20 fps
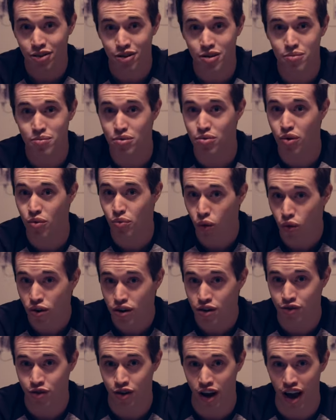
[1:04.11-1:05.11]
you can be
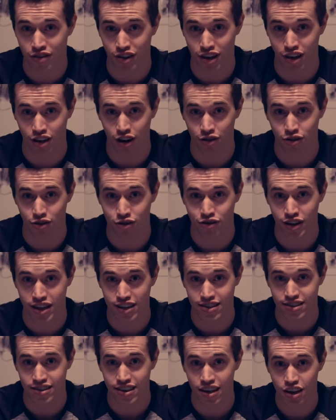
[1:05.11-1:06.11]
rewarded for having an awful
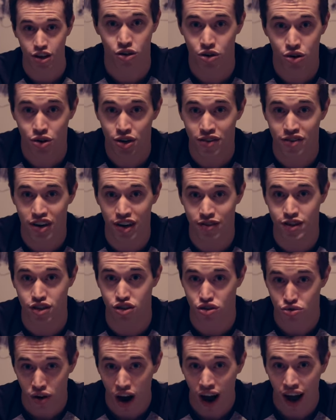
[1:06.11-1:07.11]
face. You don't even have to
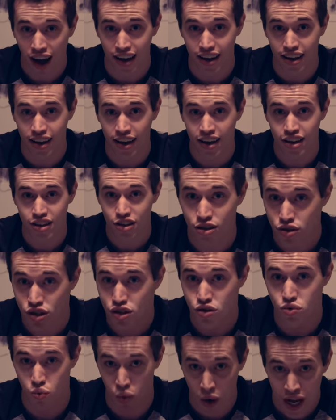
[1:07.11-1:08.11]
try. You
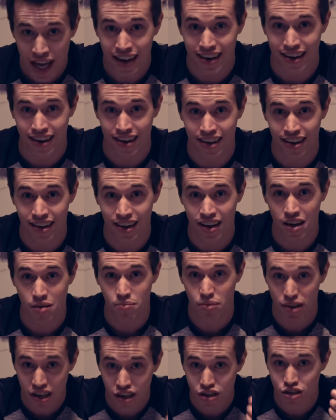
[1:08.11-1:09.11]
just win.
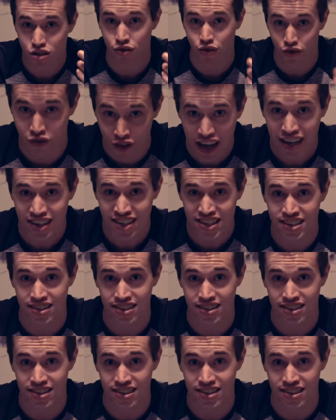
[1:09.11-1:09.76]
Because your face